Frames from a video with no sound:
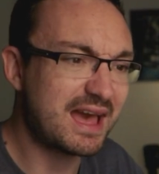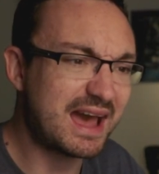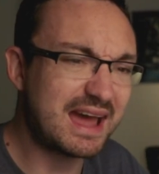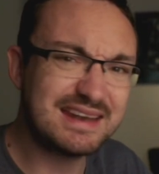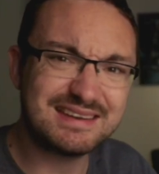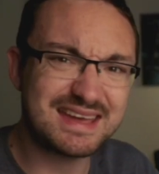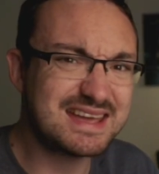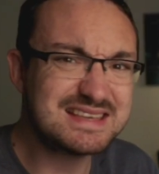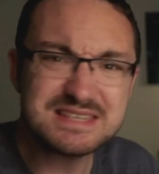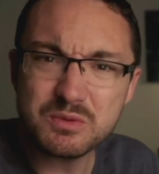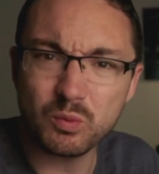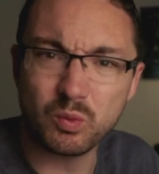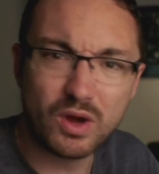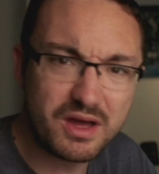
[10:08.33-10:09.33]
And is
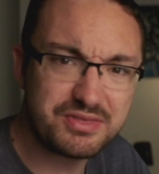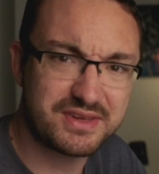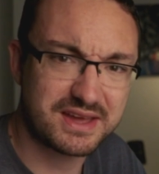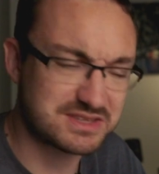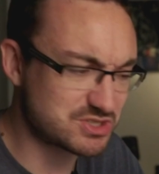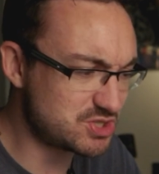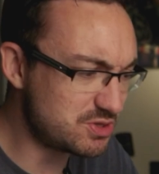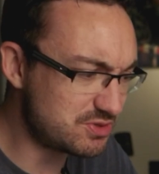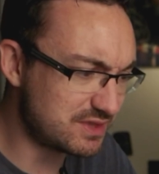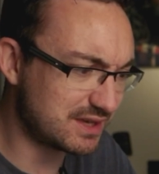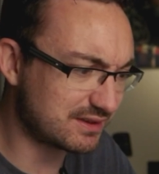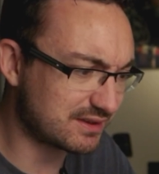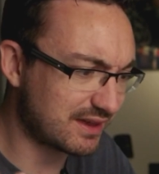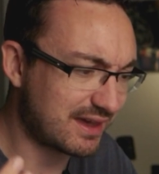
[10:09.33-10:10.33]
it worth it? Do you
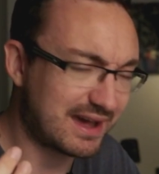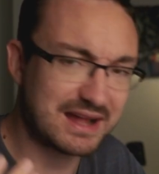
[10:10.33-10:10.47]
think